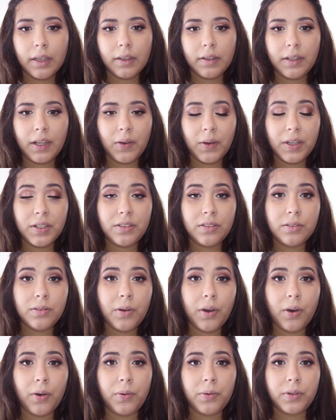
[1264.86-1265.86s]
Now I do
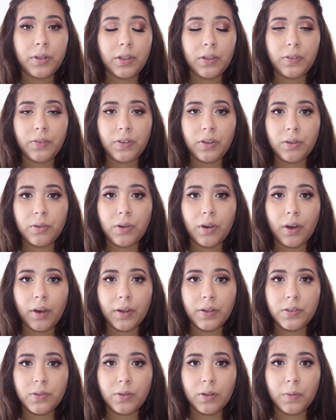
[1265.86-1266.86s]
own a few
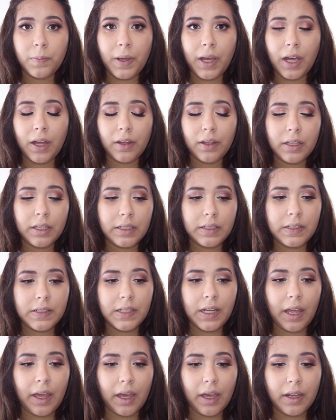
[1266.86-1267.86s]
contour
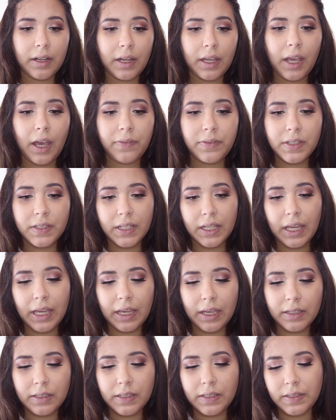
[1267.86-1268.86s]
palettes, and I have to say
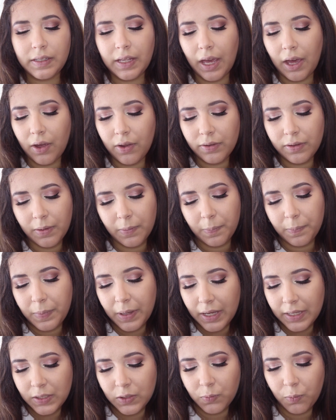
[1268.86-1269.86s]
hands down the
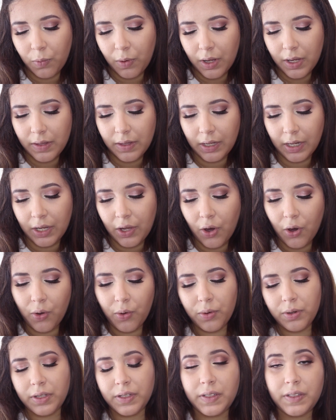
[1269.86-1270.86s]
best one that I
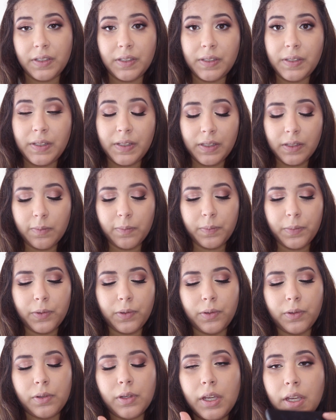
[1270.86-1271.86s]
own is this
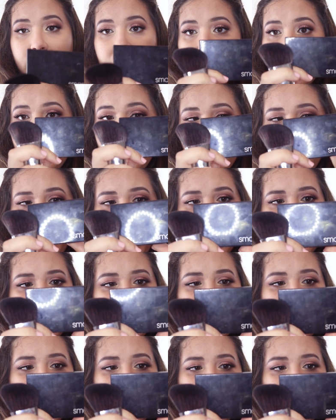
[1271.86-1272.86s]
simple
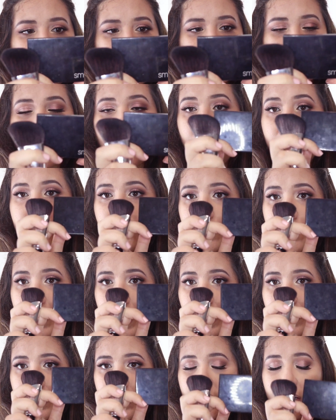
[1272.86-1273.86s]
Smashbox contour
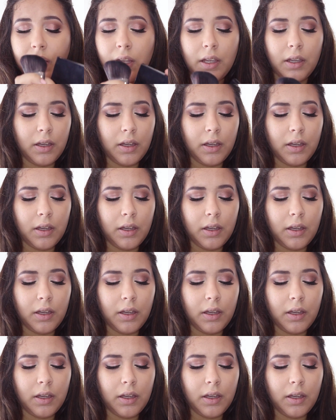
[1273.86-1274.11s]
palette.